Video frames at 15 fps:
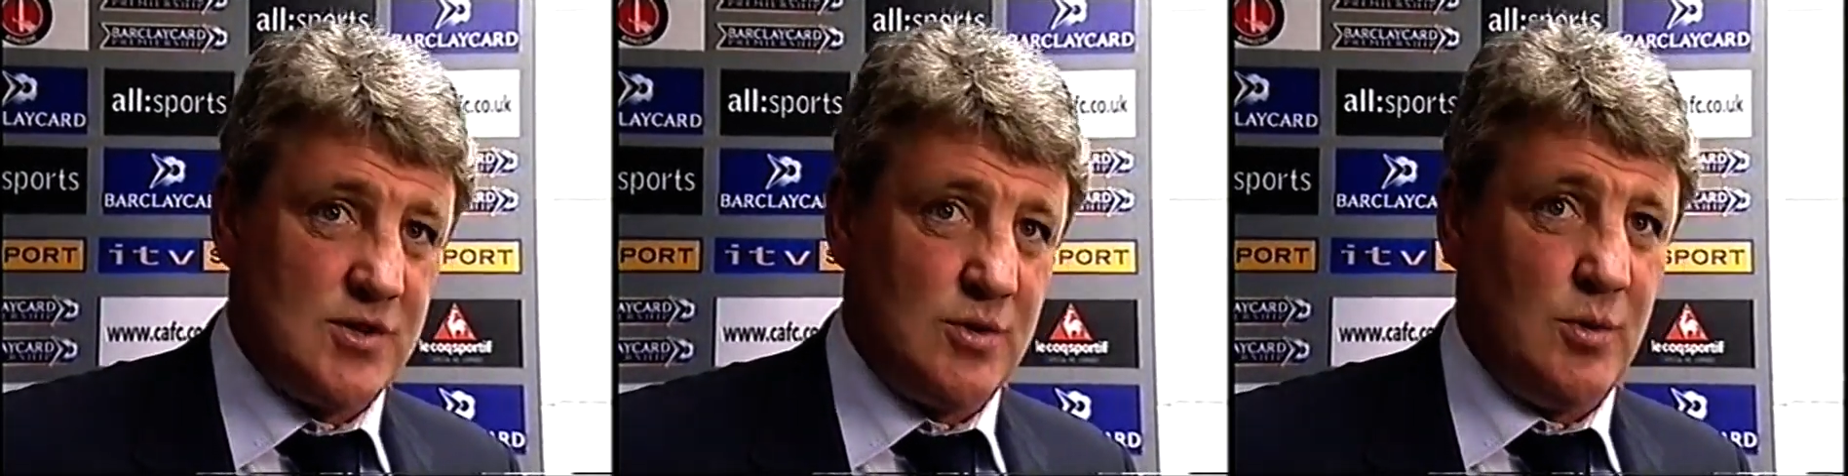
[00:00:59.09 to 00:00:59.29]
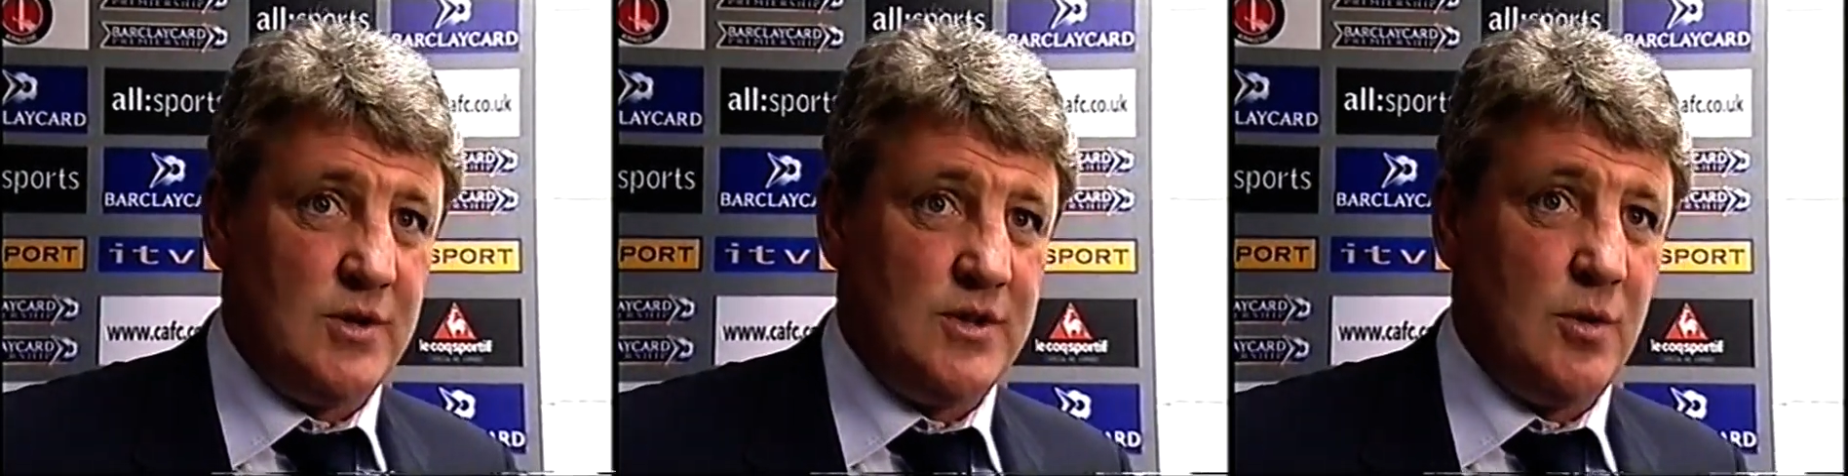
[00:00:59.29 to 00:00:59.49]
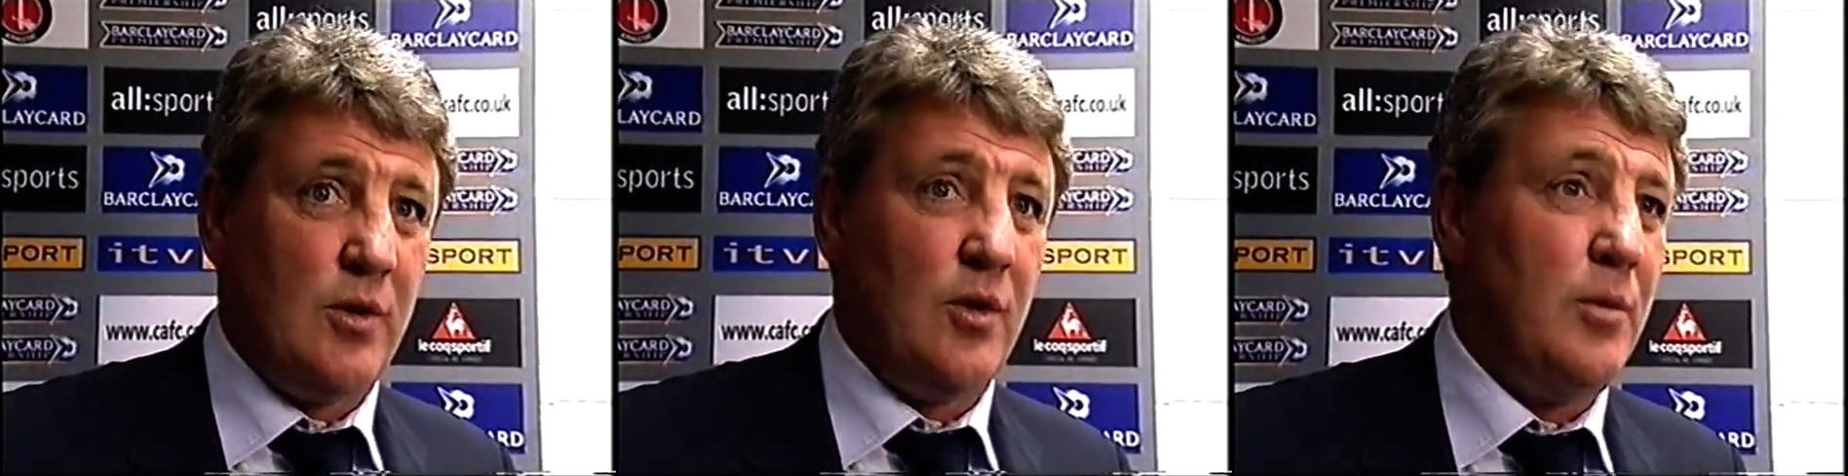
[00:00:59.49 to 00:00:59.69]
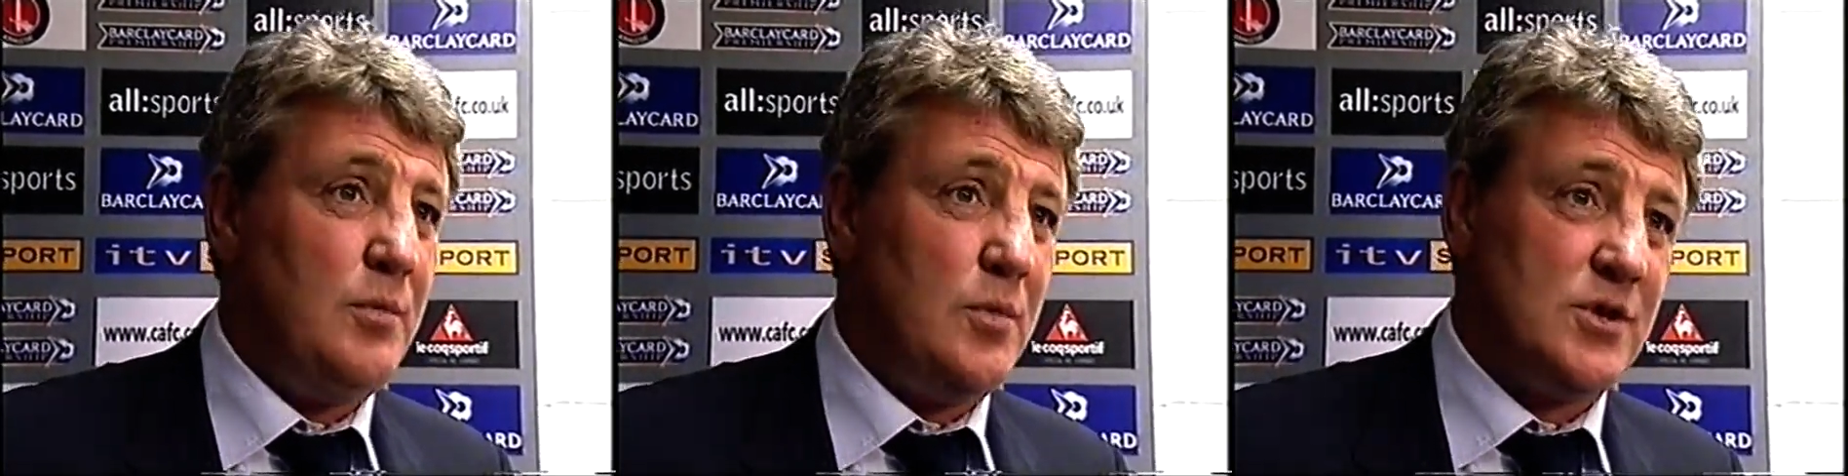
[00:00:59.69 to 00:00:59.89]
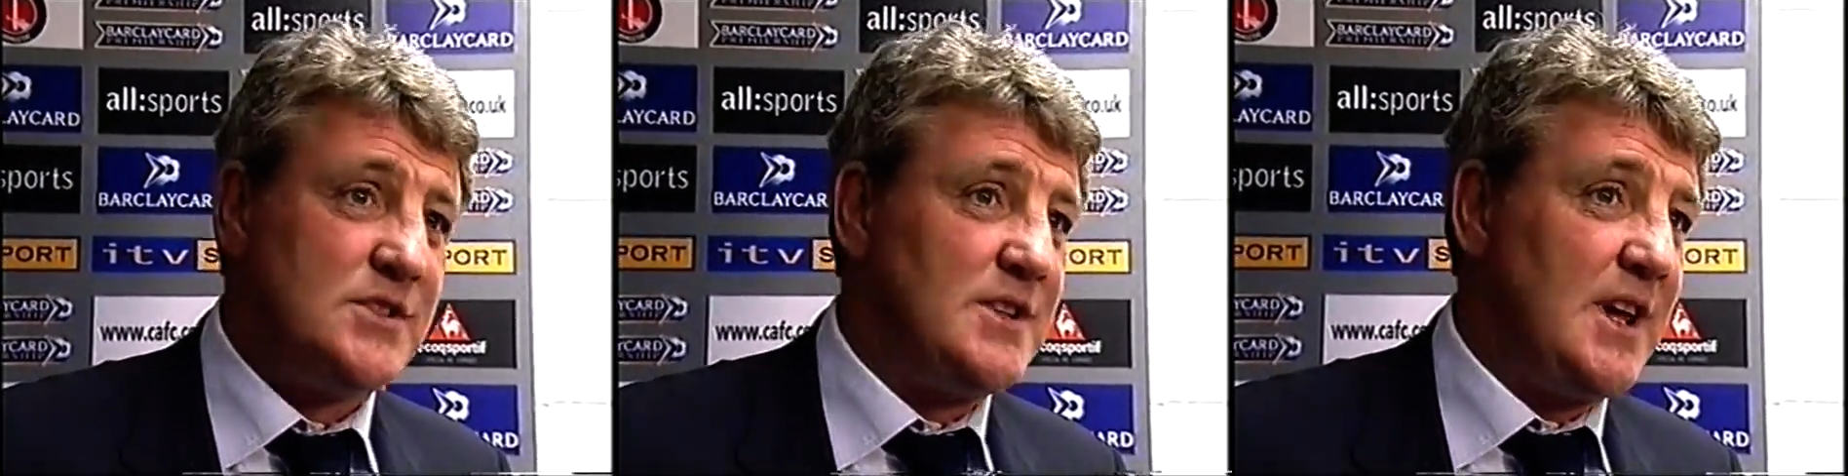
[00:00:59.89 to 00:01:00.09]
so we'll do our
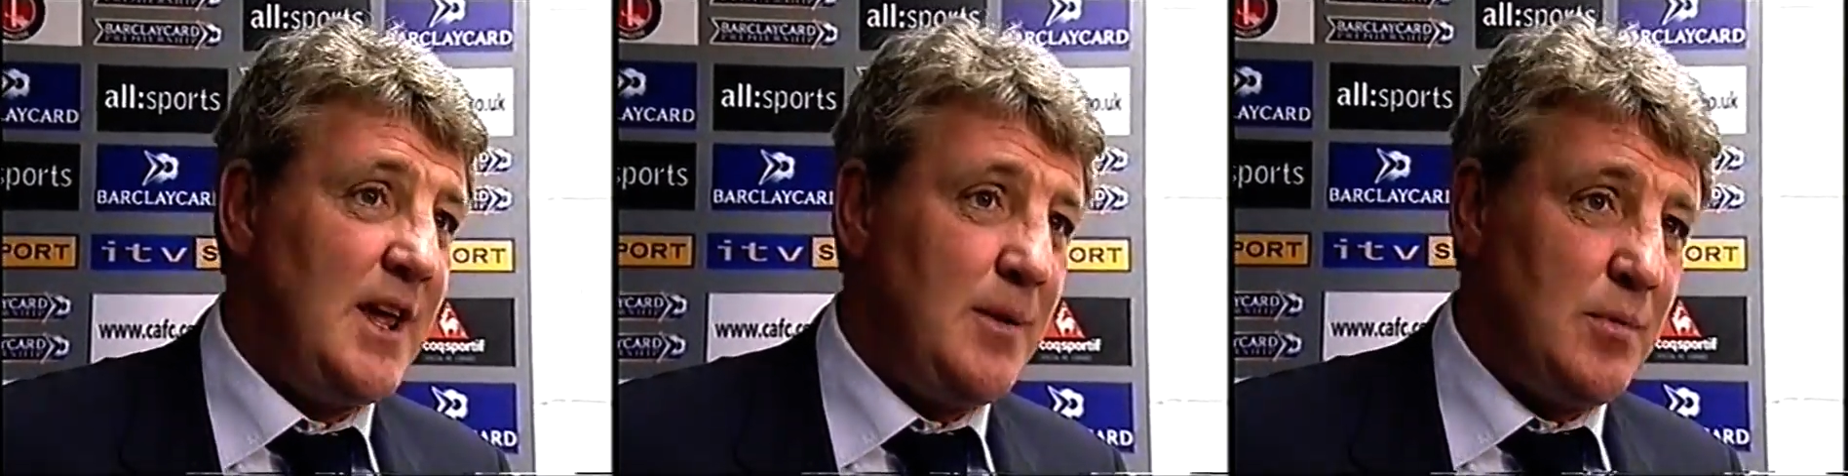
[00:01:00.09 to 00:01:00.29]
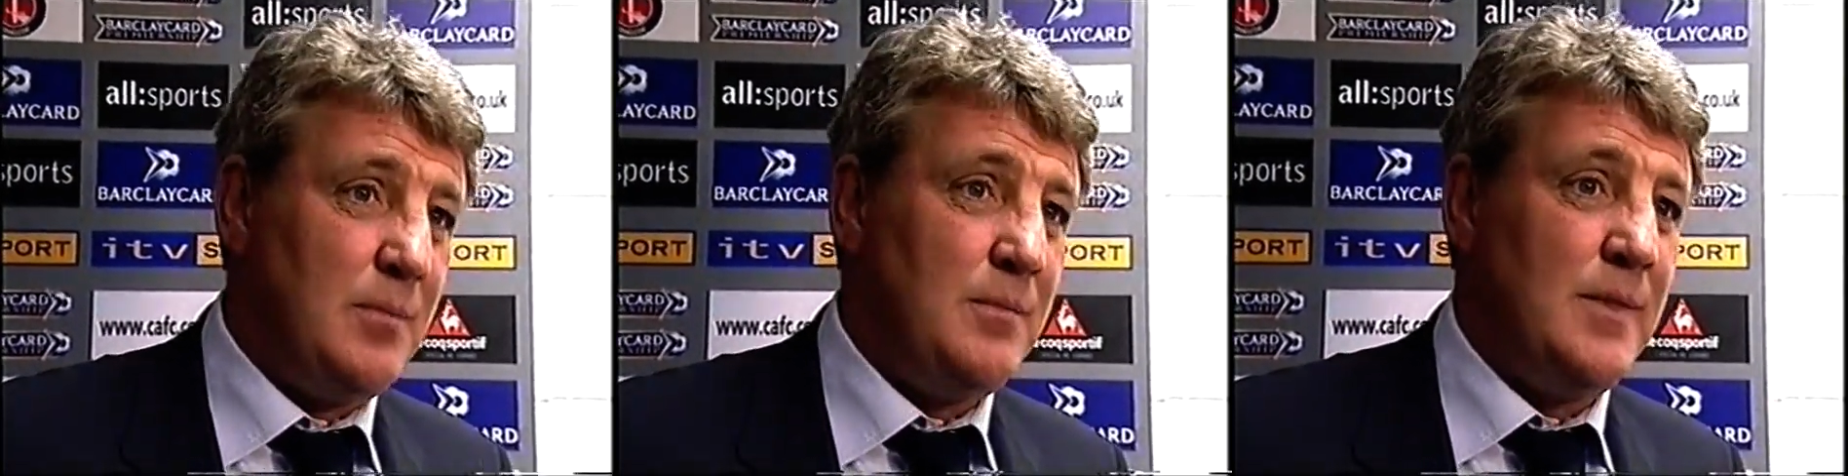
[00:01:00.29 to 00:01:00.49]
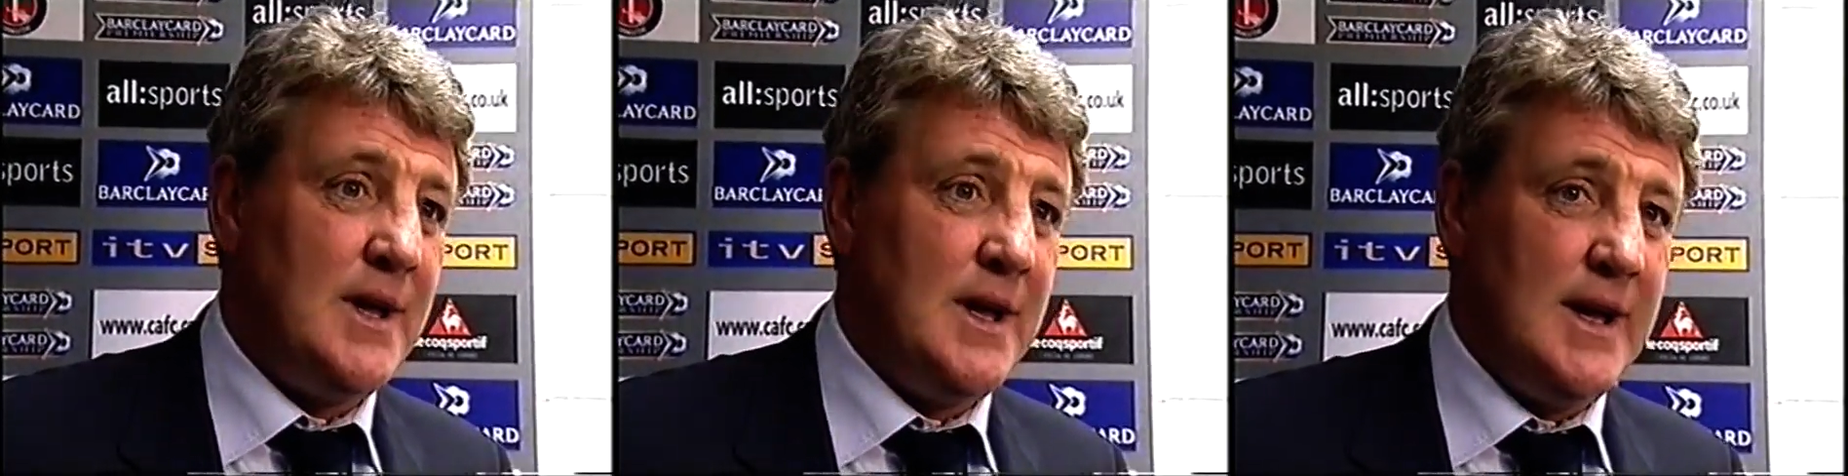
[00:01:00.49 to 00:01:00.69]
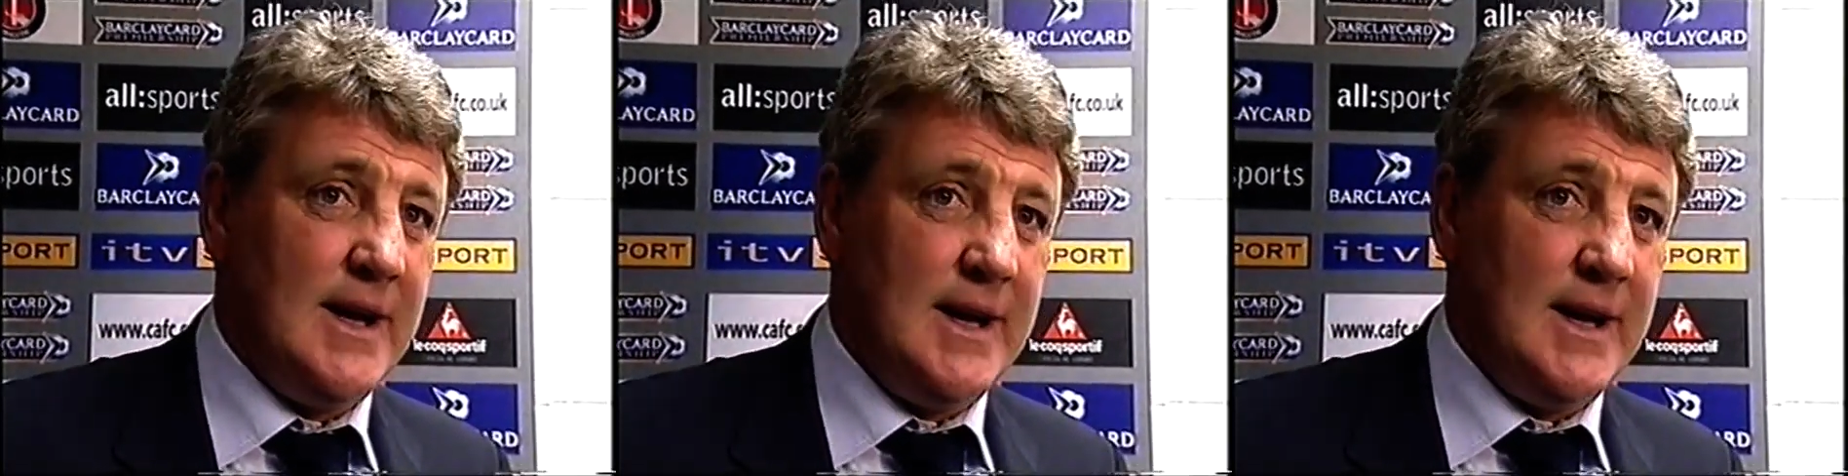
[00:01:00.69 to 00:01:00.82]
utmost to keep him.